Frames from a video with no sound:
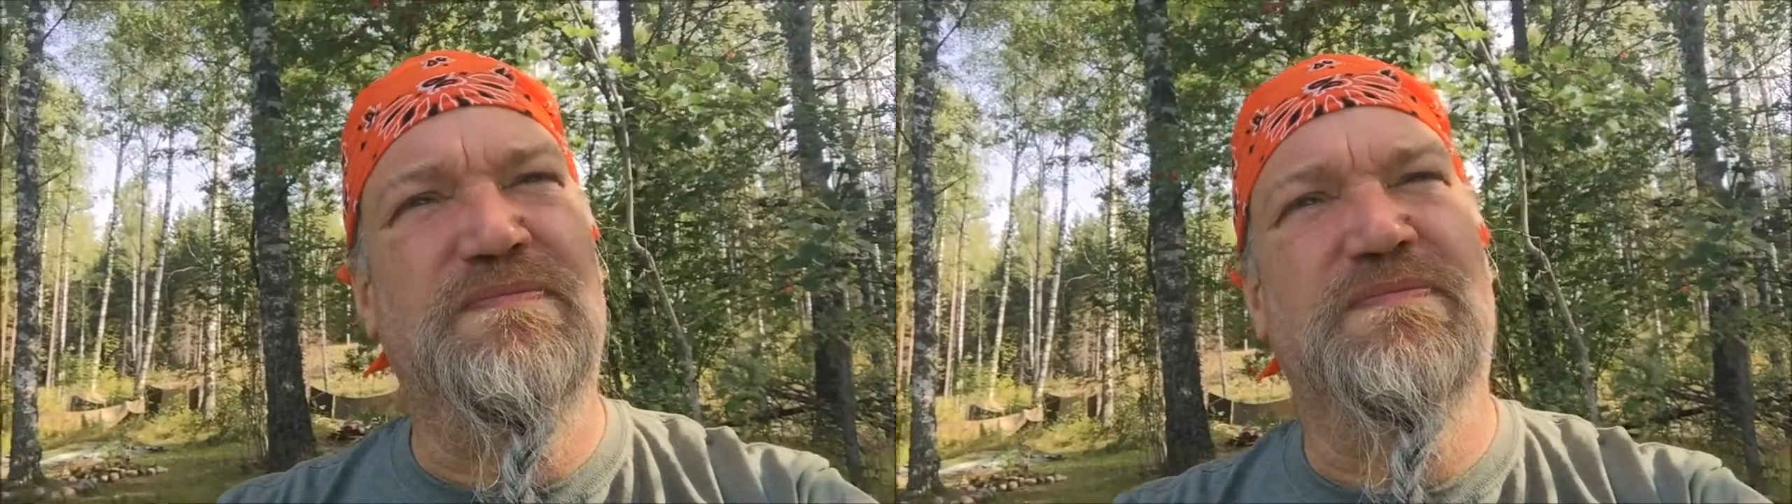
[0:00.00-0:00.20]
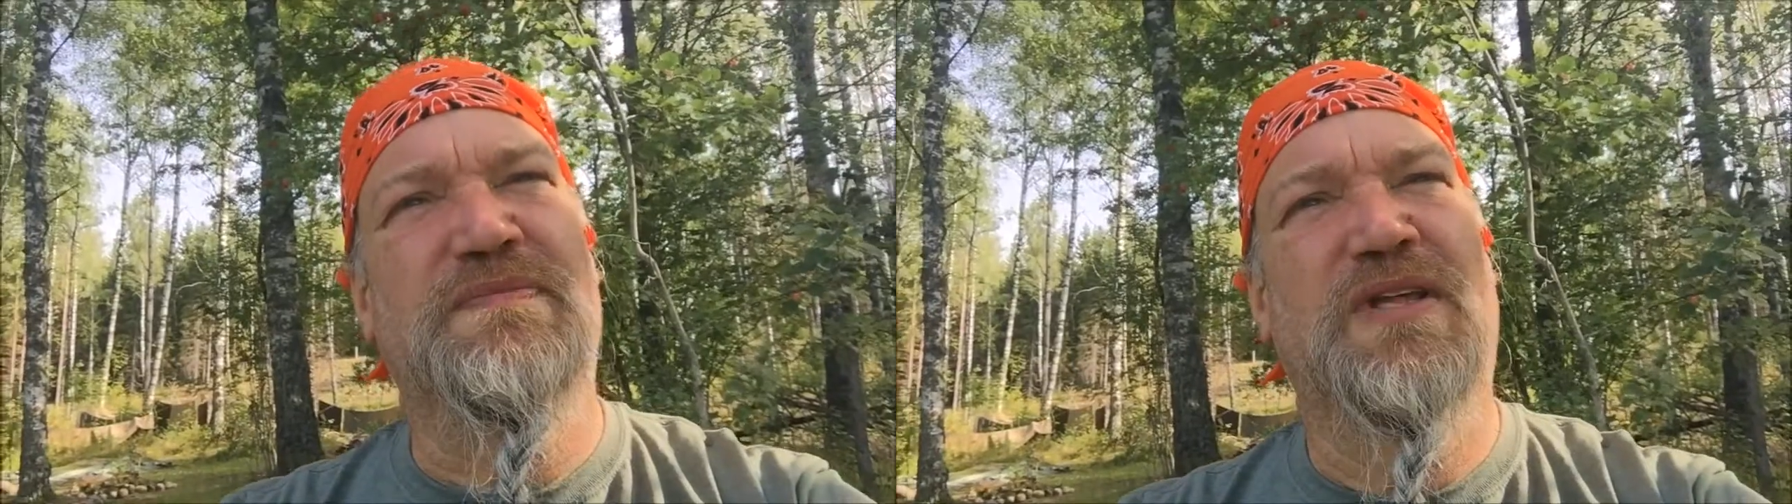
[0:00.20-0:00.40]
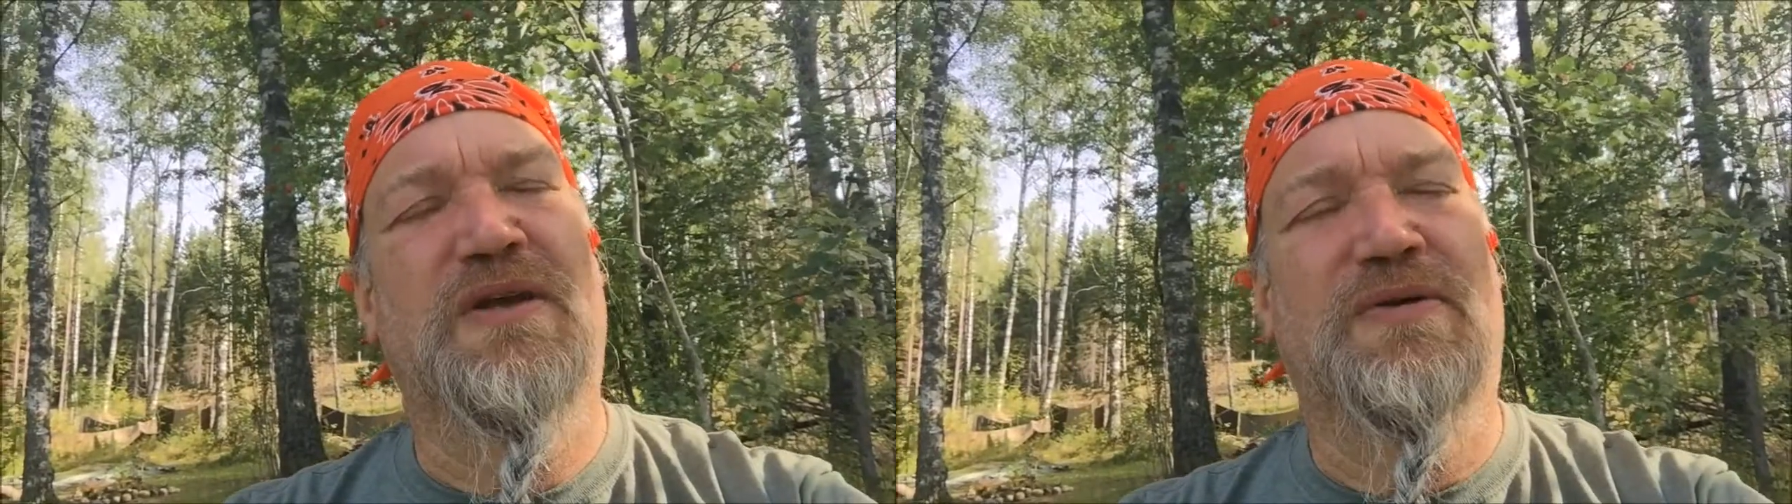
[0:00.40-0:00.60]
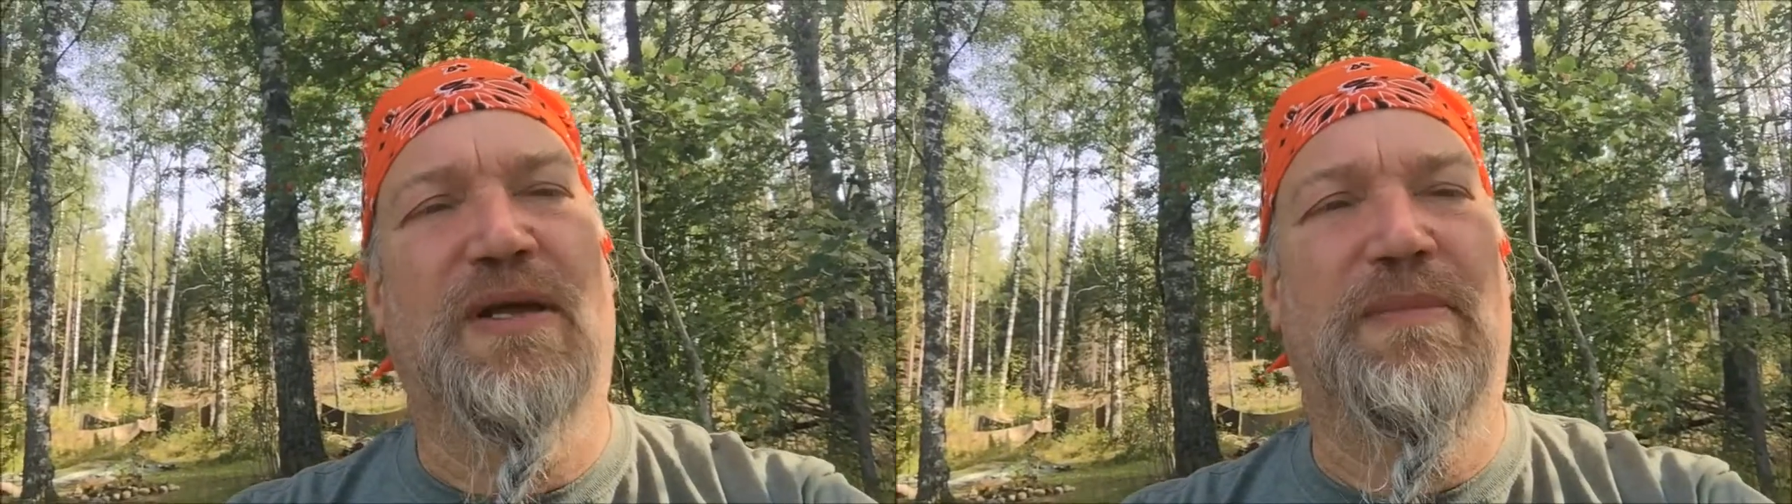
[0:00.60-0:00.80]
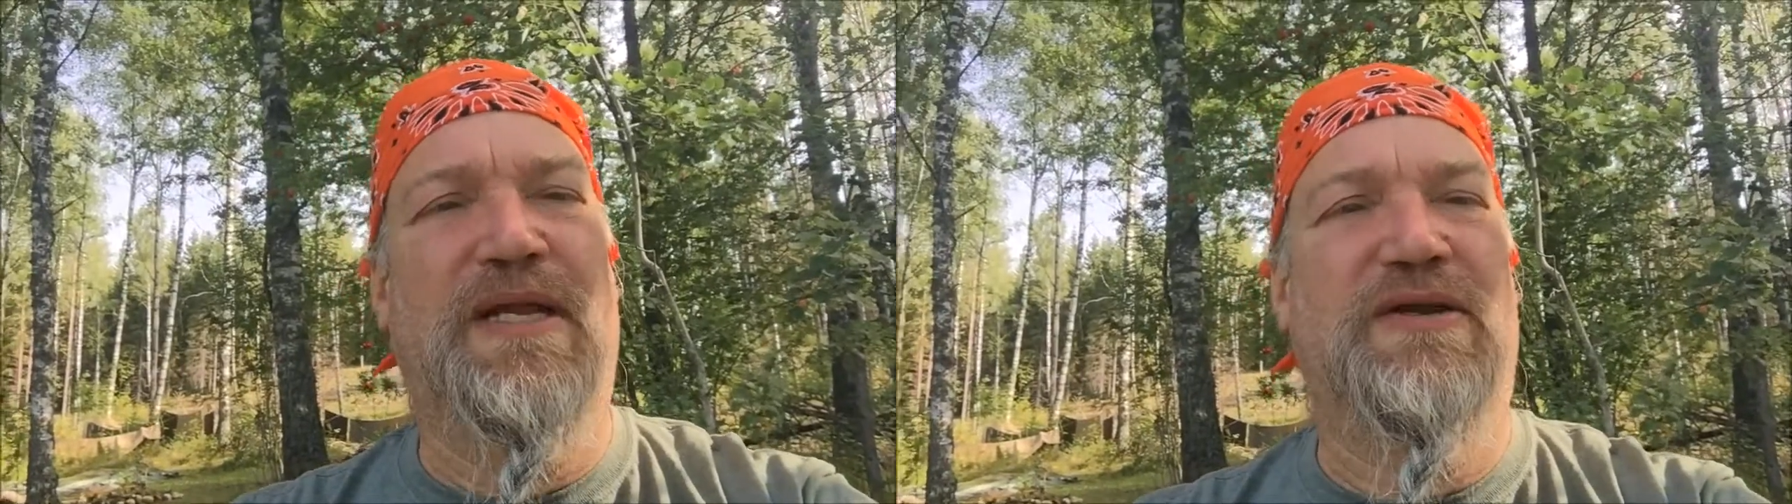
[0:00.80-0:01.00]
when
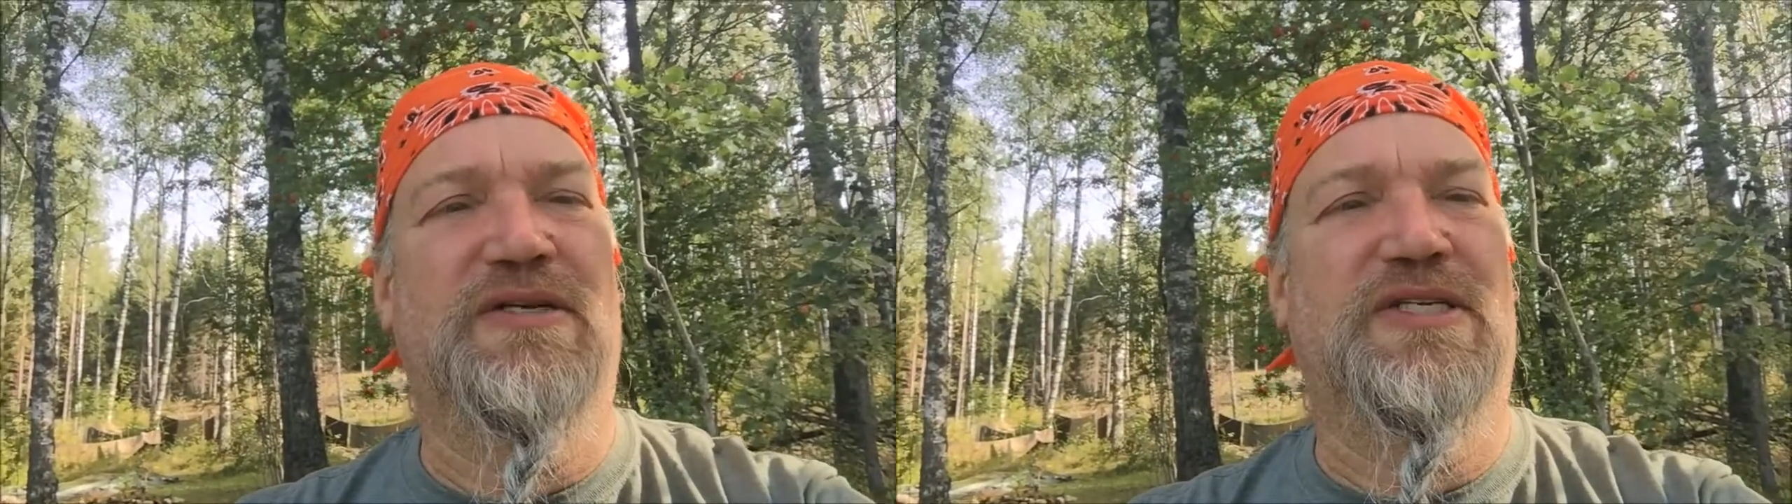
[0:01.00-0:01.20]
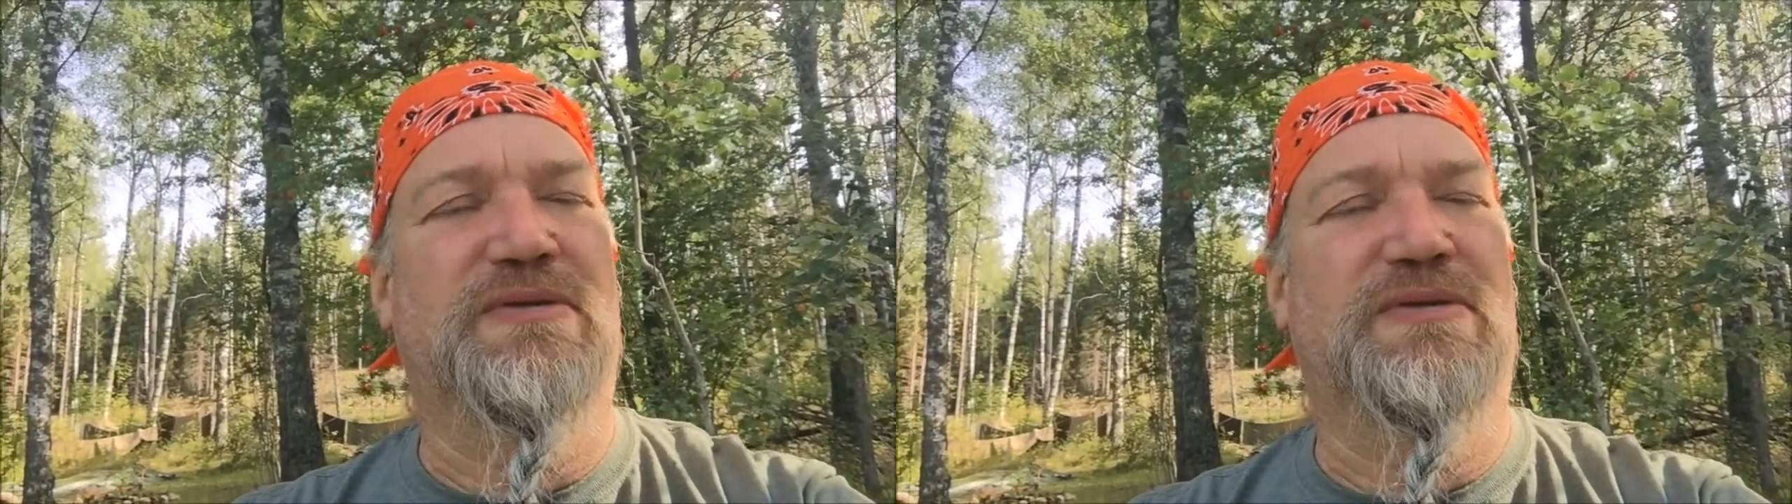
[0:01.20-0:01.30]
I met her,